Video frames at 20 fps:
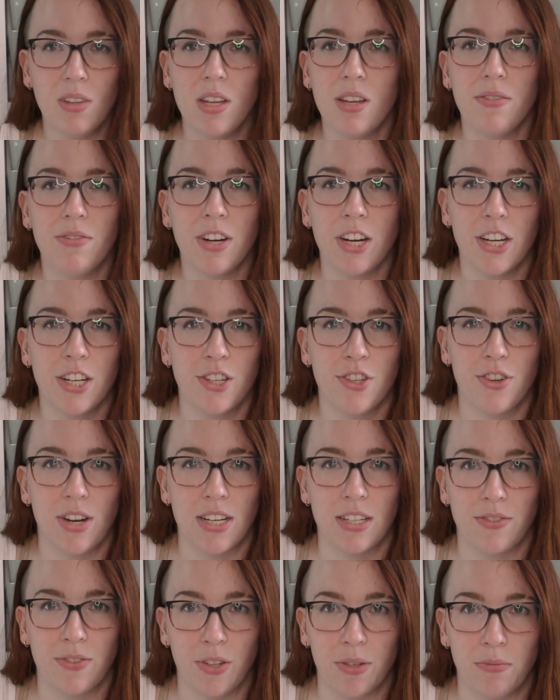Very
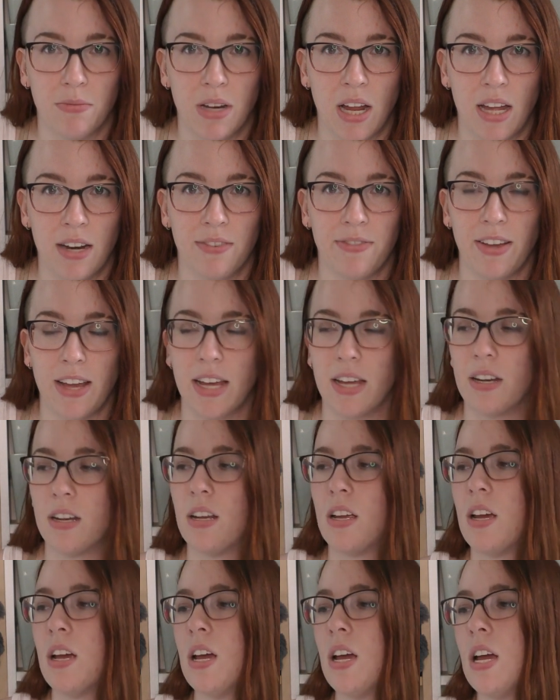stressful. Not a fan.
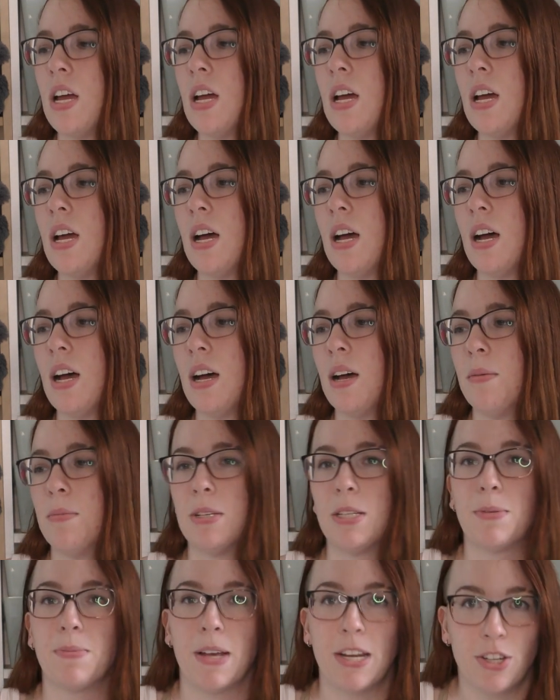
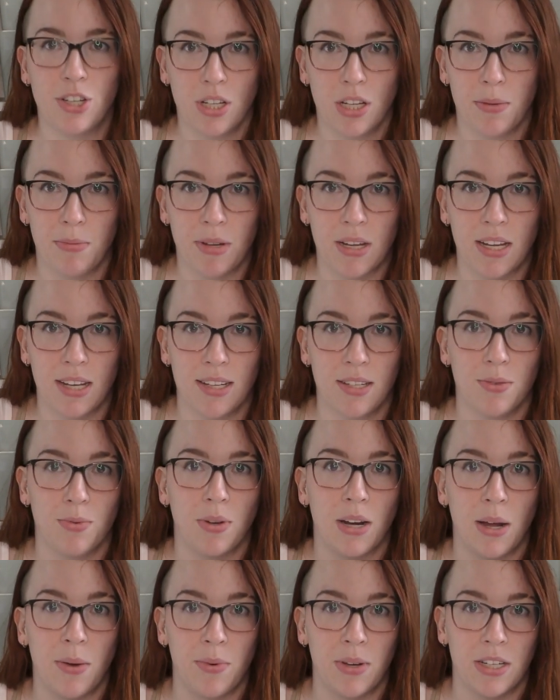Especially because
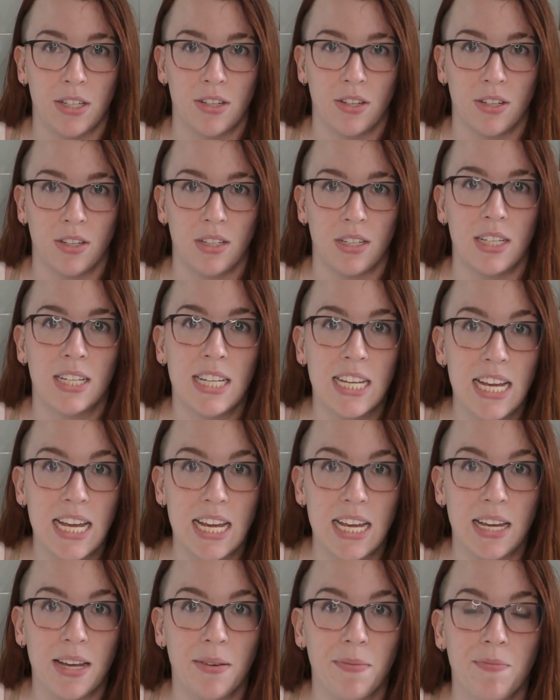when I went on
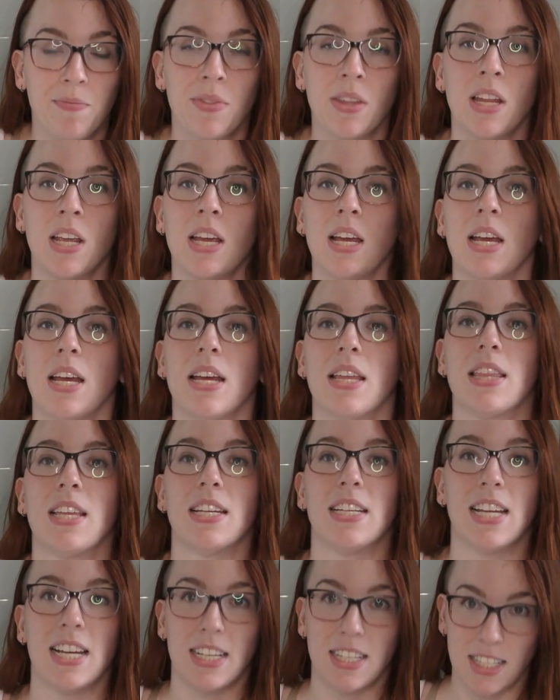T,
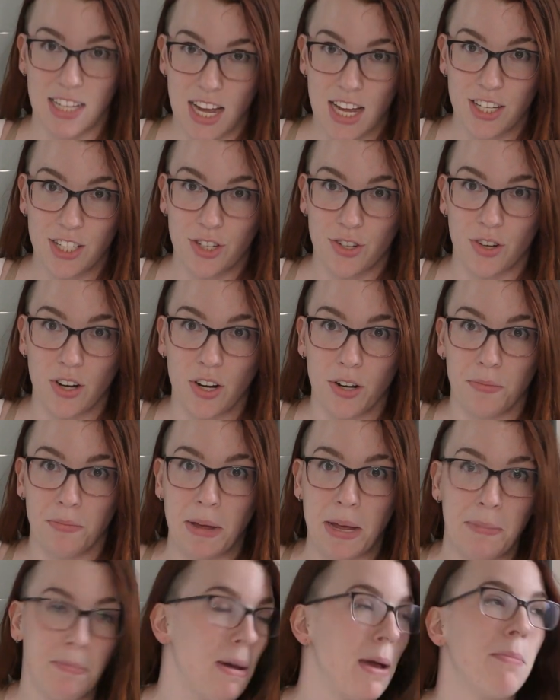The testosterone
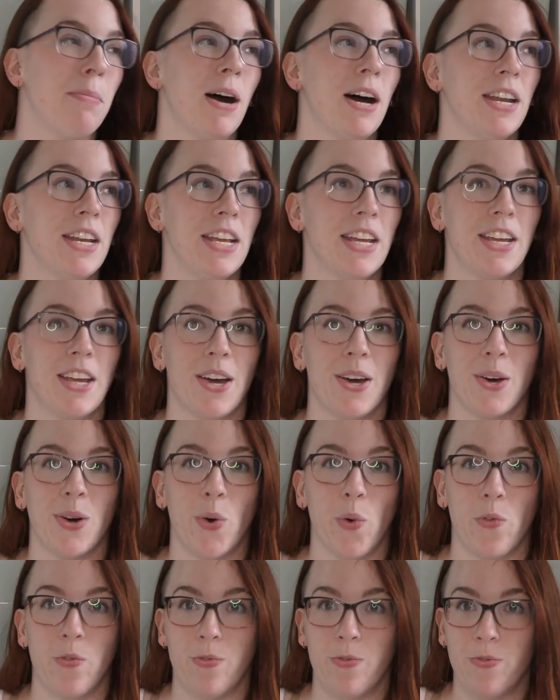made my body
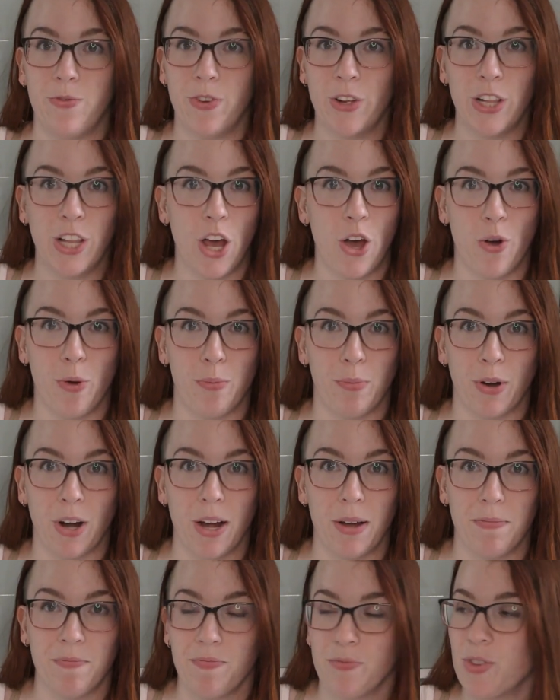go full
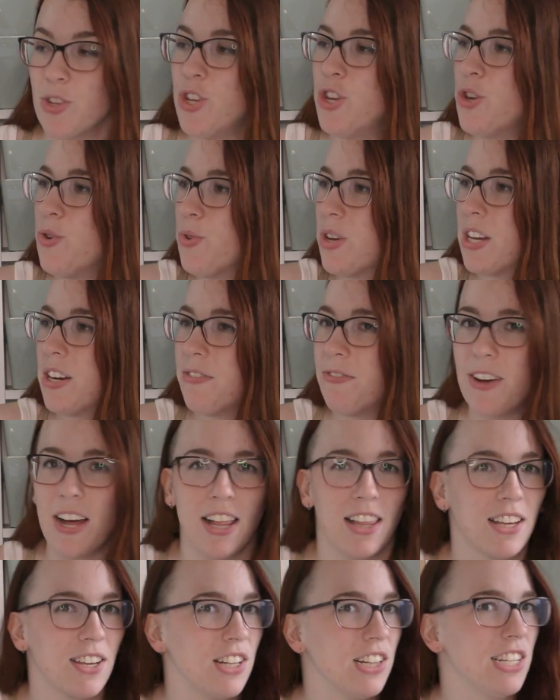Oprah. You get a
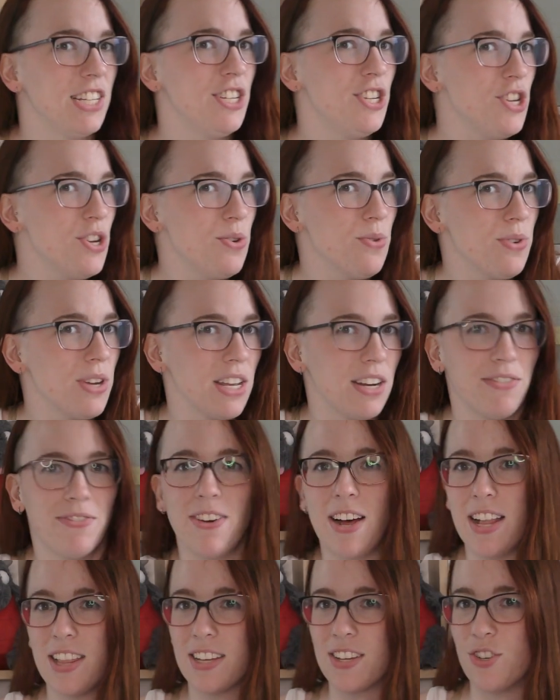follicle, and you get a
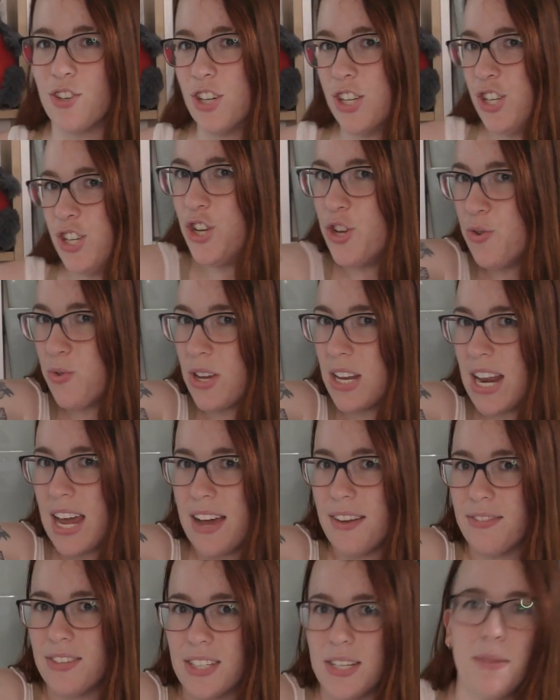follicle, you can
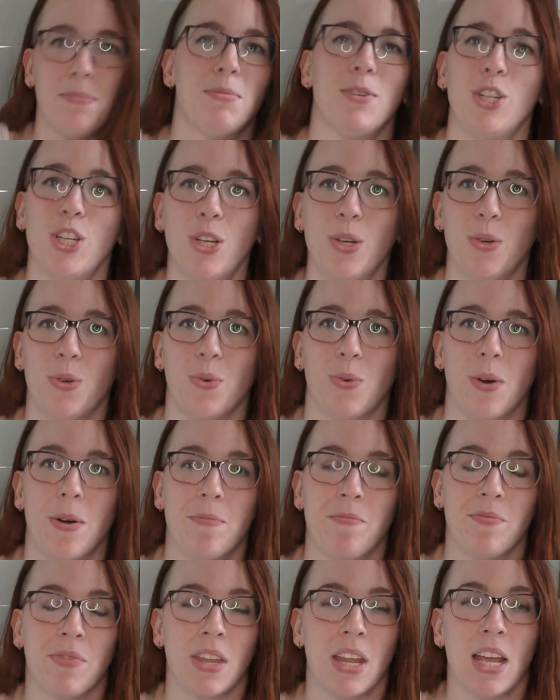have some too.
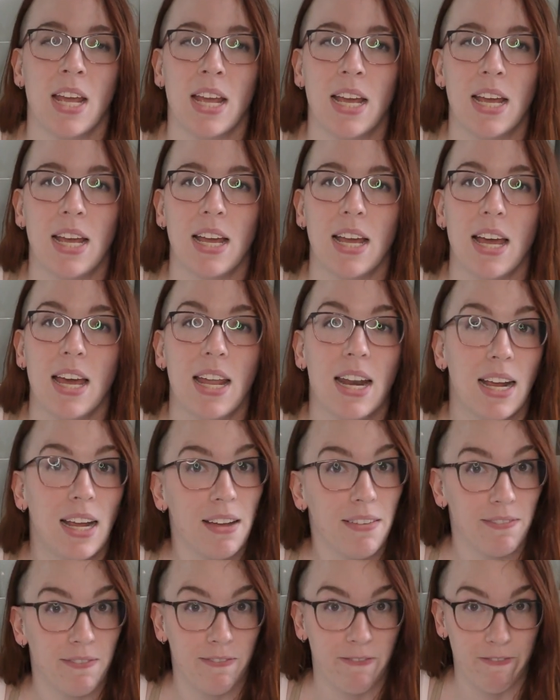And I
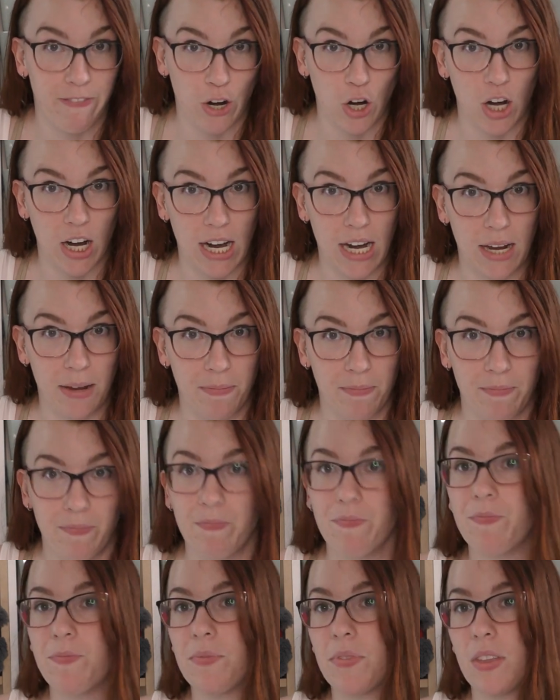got furry,
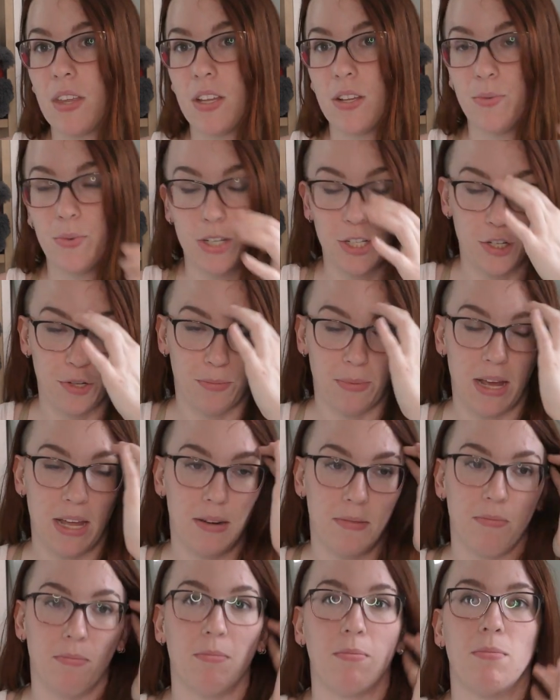which
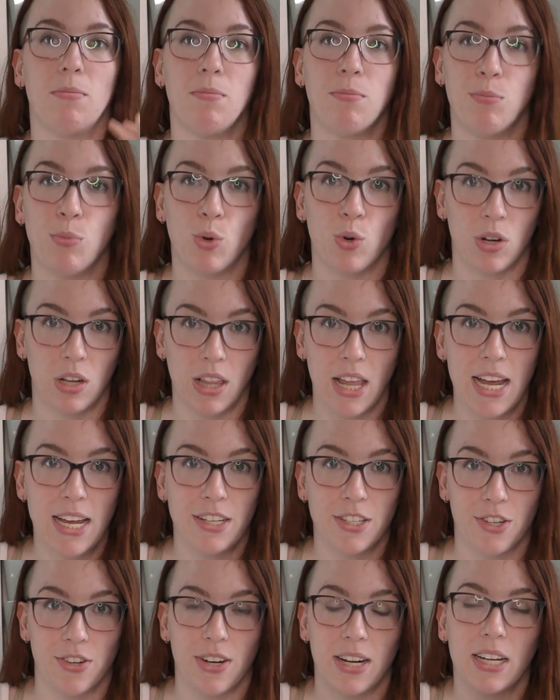meant more
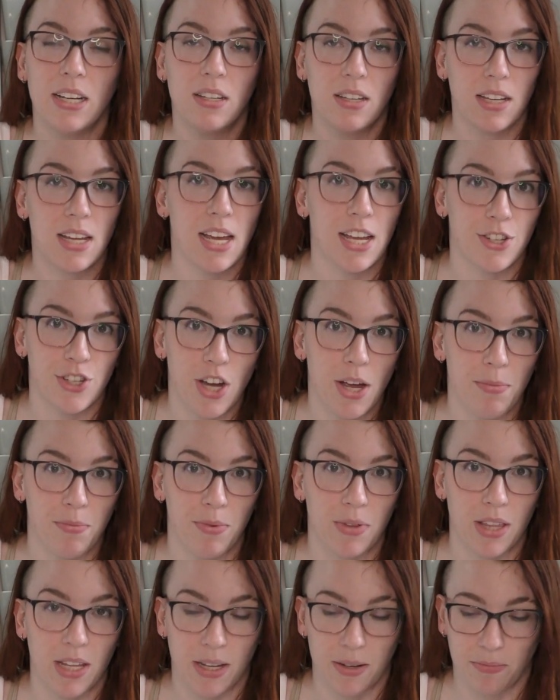lasering to catch up
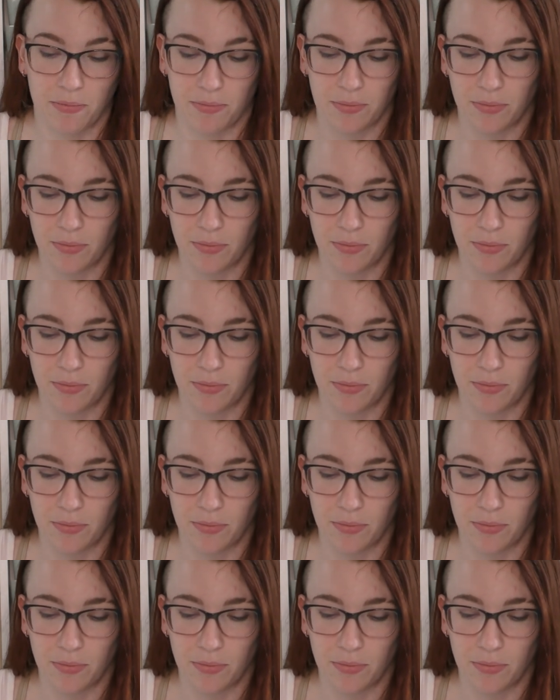with it.